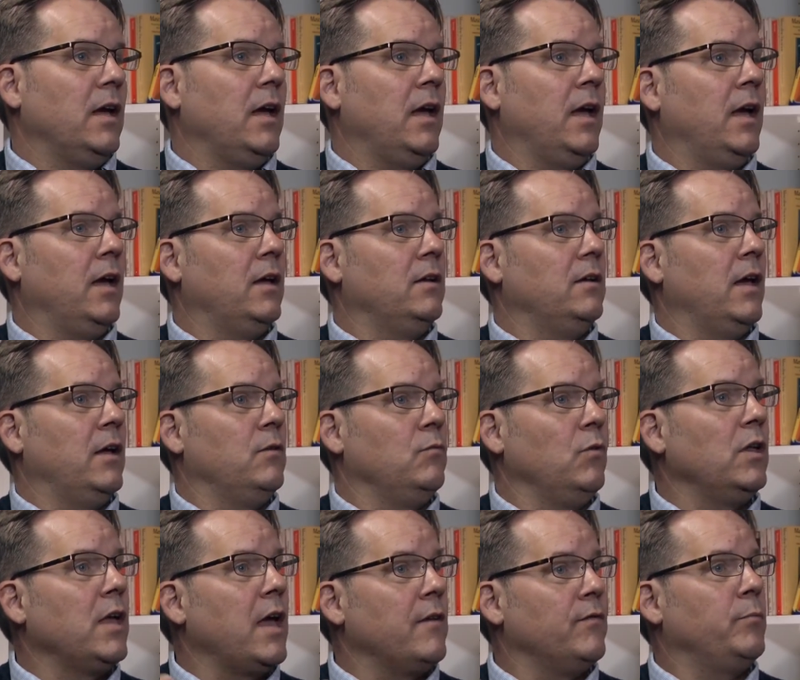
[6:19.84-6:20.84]
and
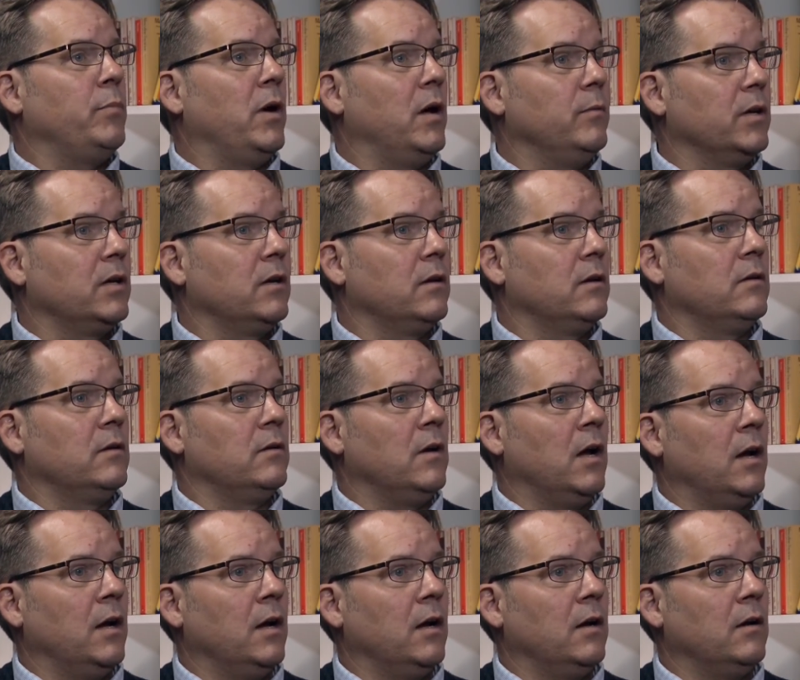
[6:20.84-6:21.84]
really have a public
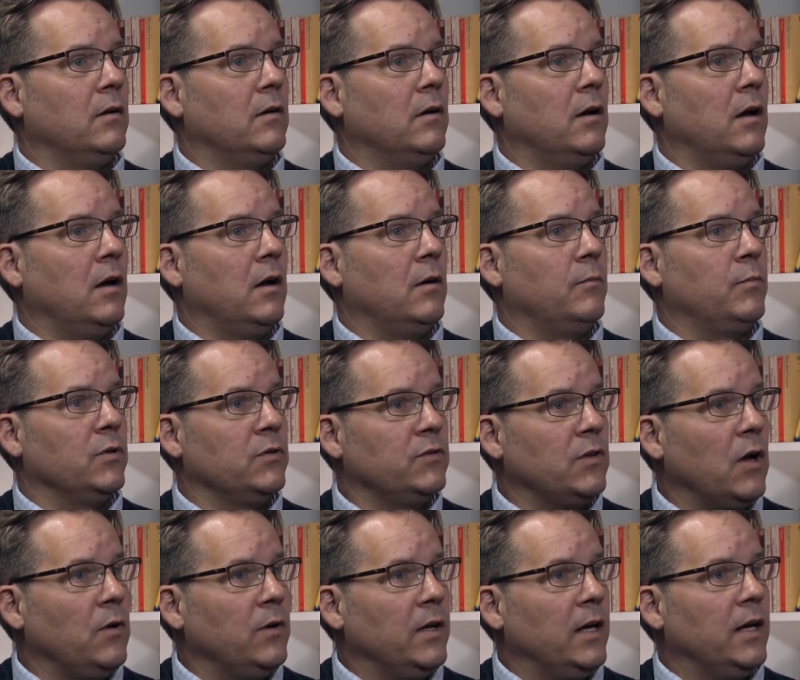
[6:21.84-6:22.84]

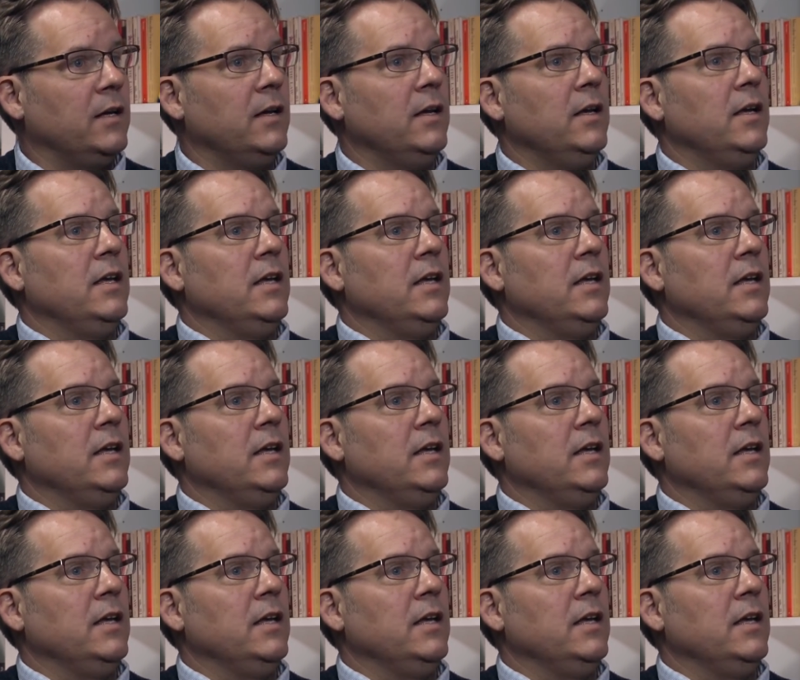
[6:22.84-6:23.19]
persona